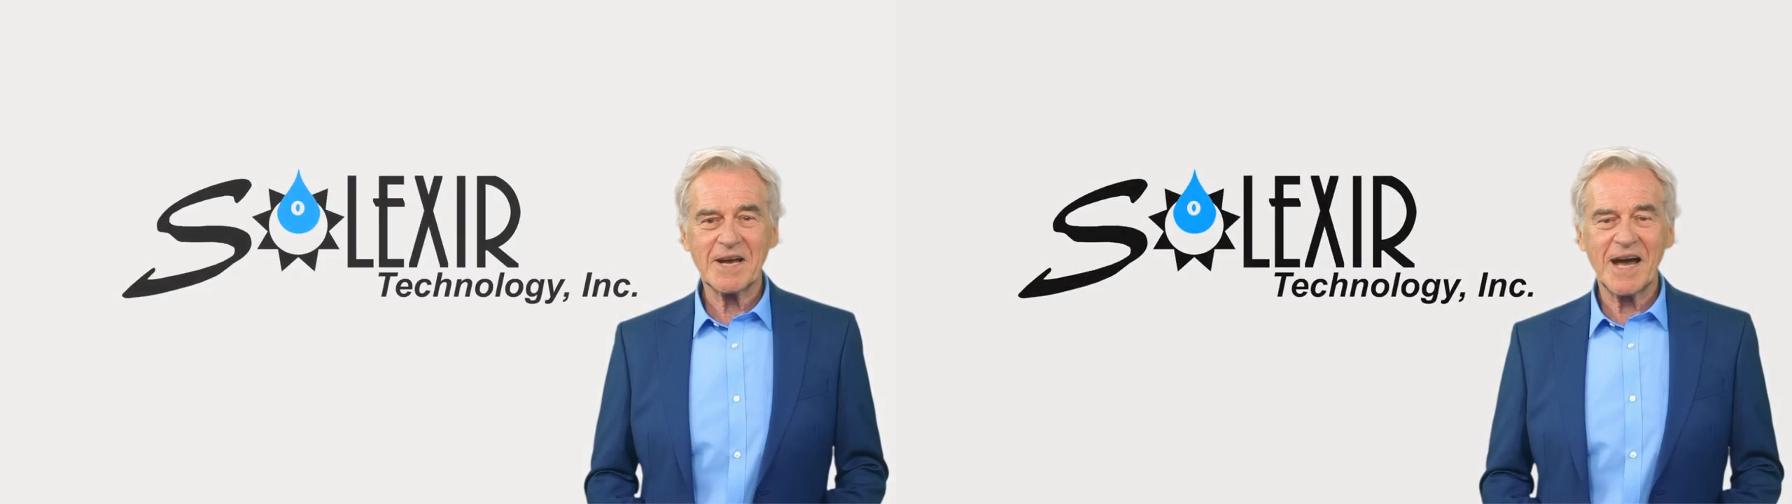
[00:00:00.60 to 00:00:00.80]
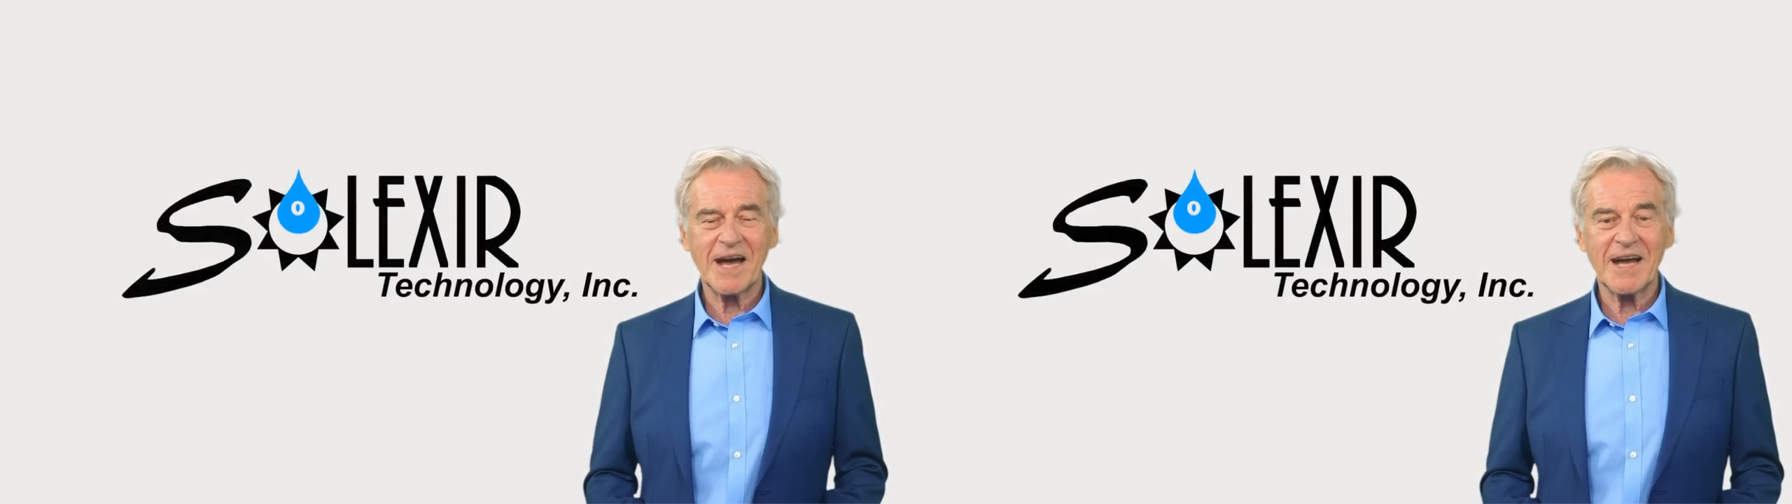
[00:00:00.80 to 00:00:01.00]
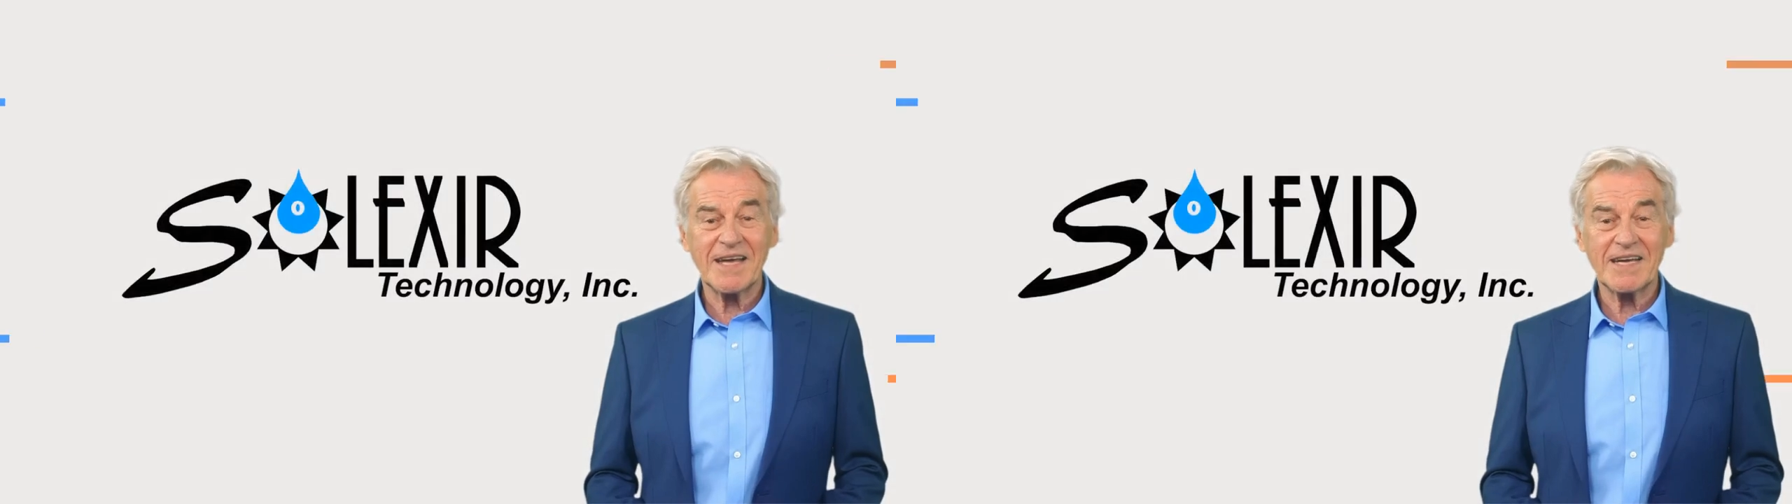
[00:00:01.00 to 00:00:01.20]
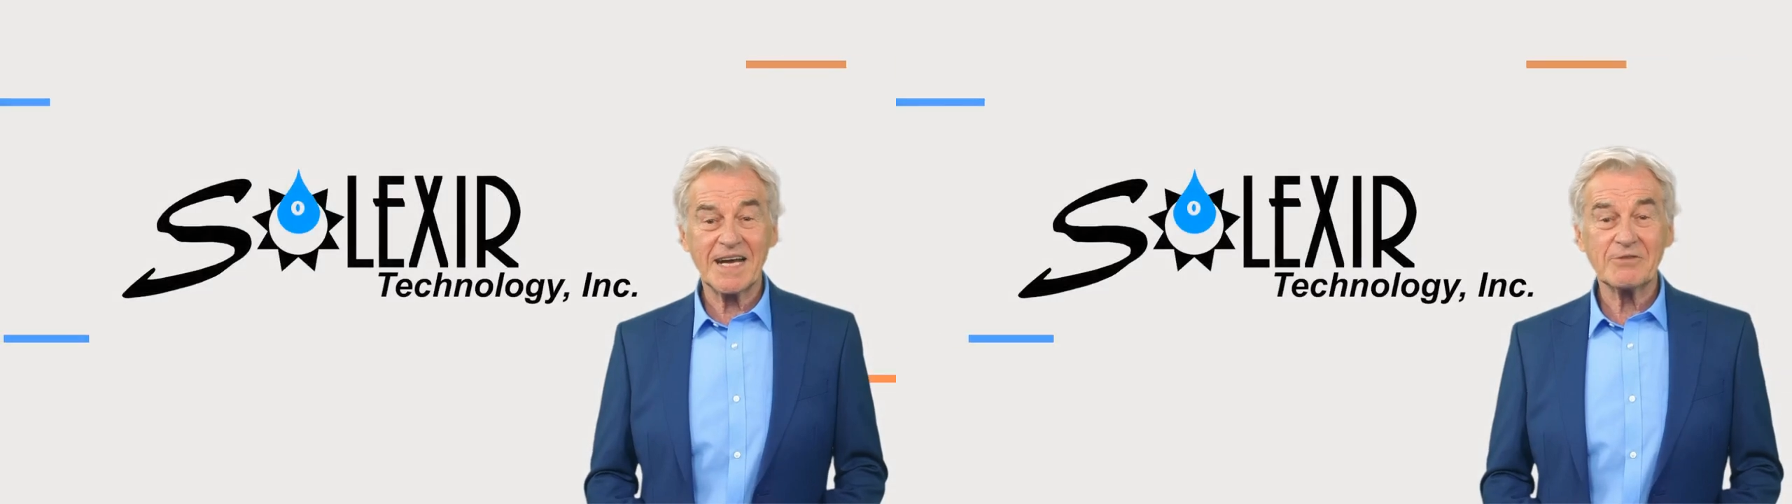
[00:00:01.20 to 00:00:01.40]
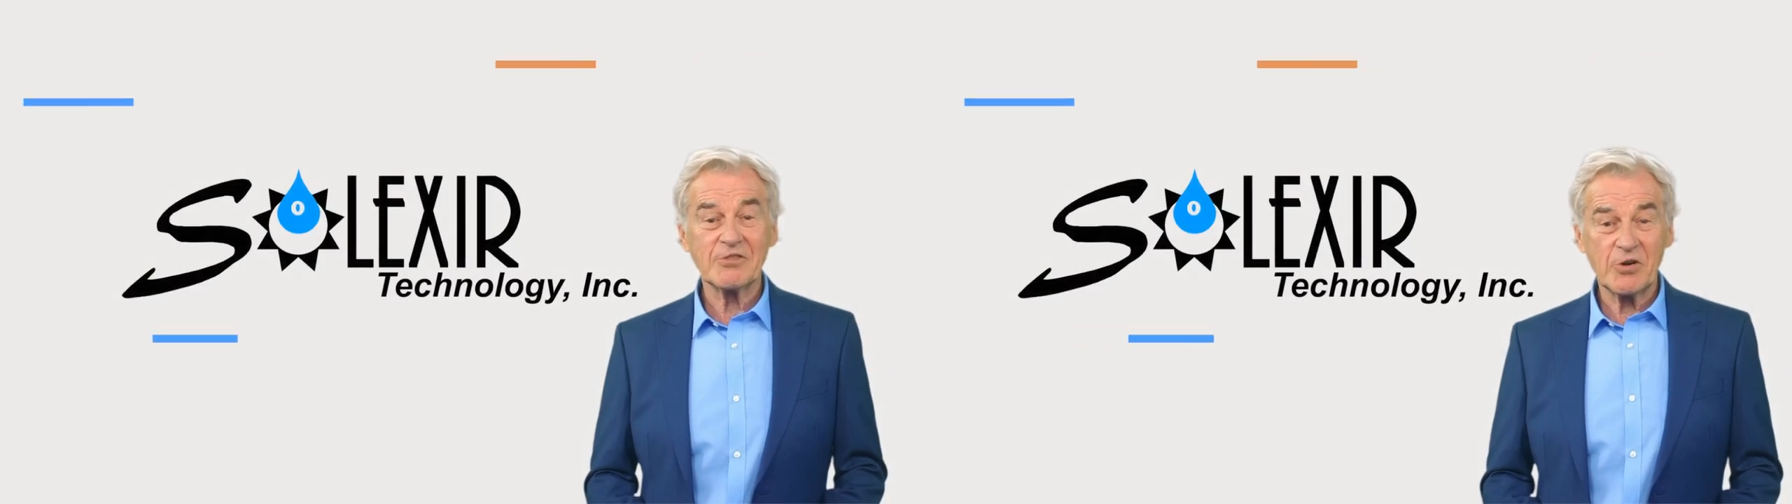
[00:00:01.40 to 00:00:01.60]
Hi,
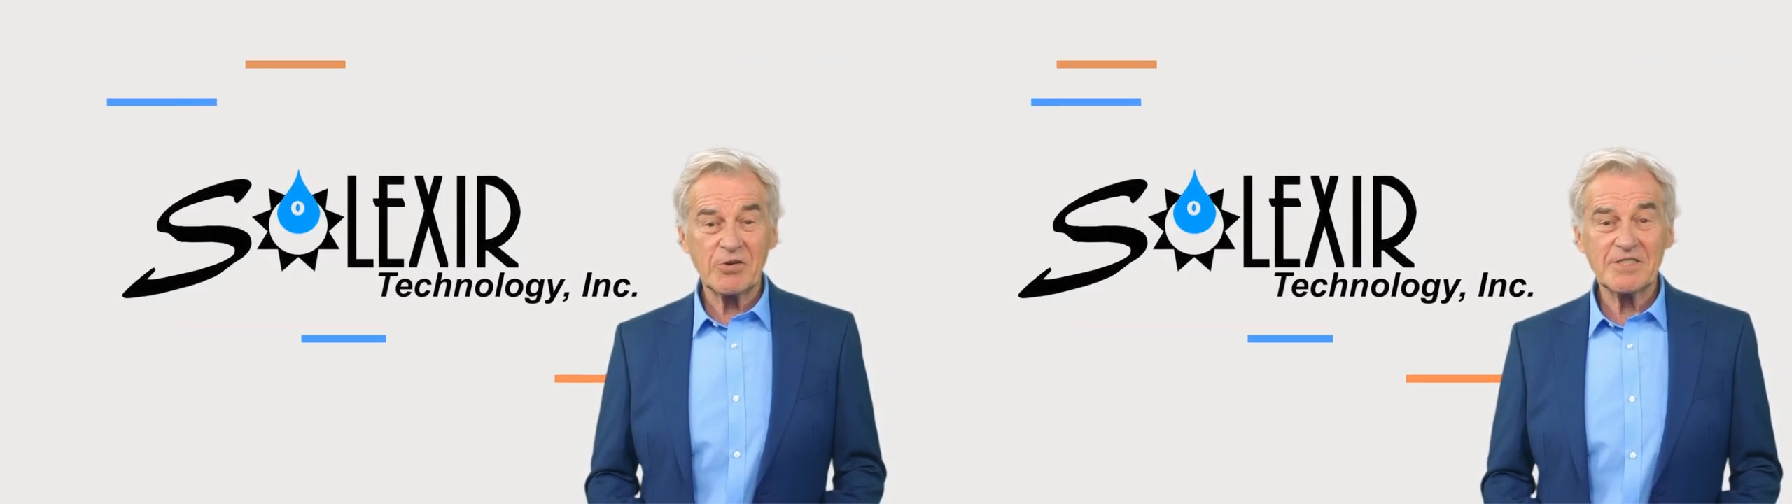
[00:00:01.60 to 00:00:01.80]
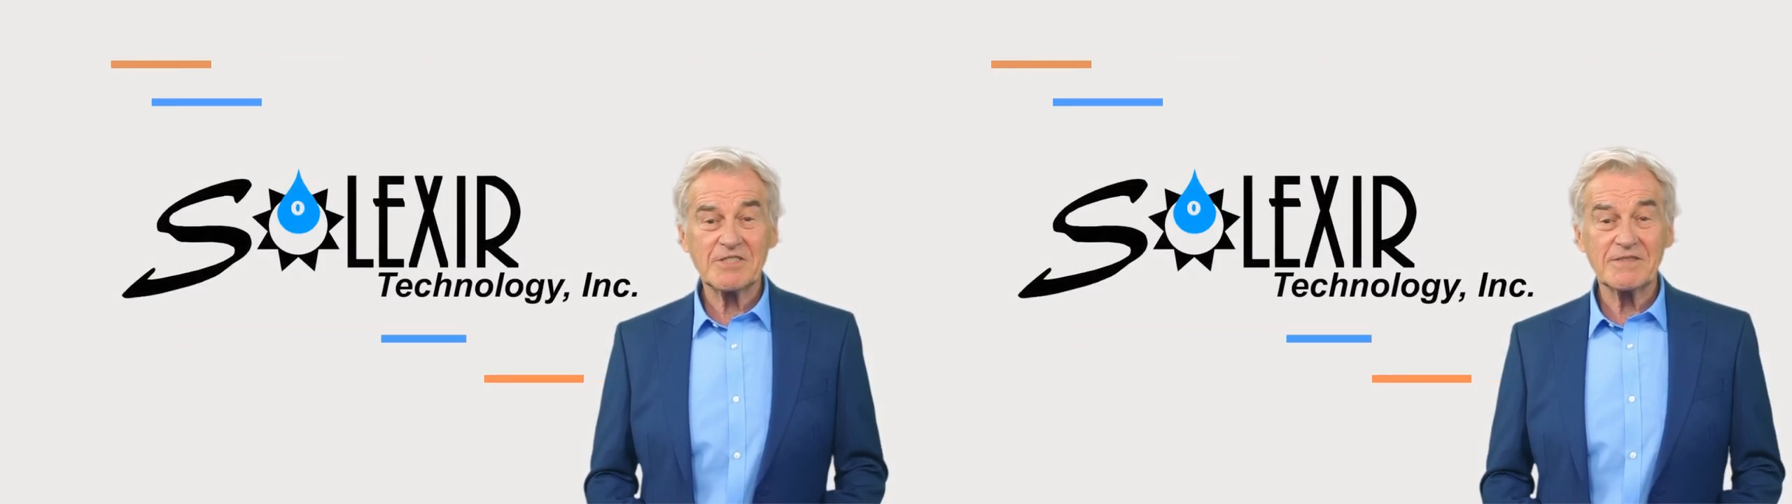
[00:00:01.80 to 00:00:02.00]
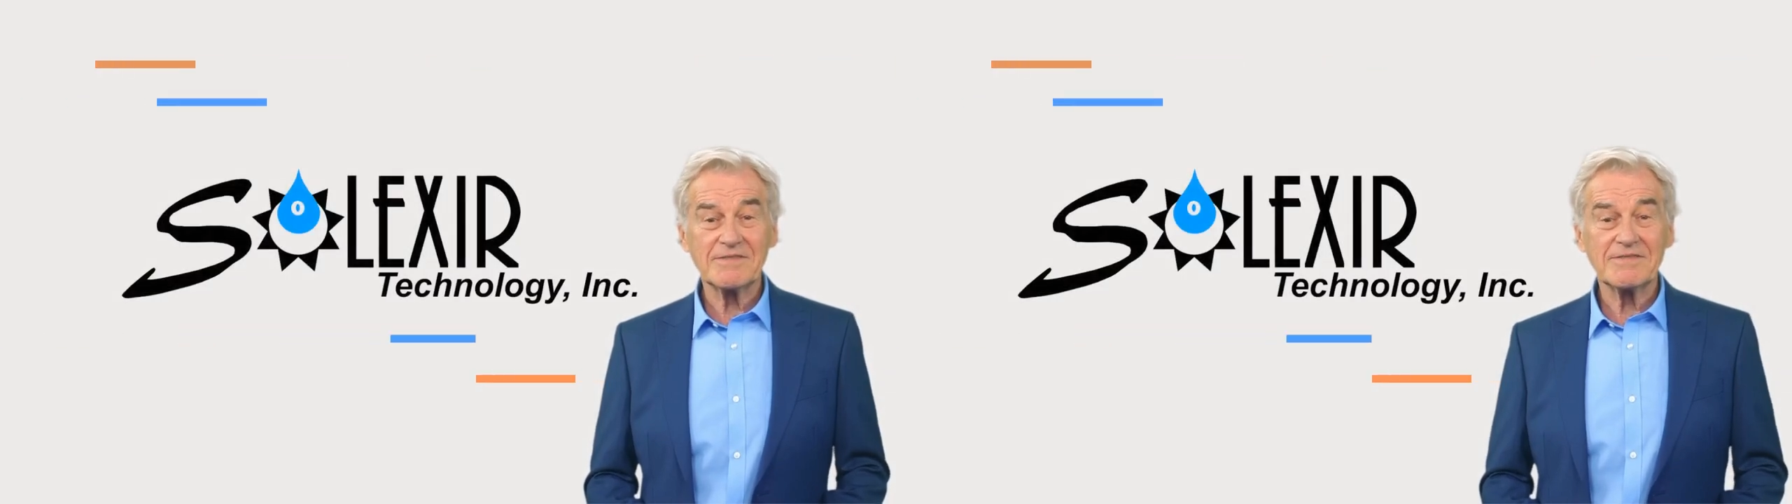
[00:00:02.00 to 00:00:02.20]
I'm George.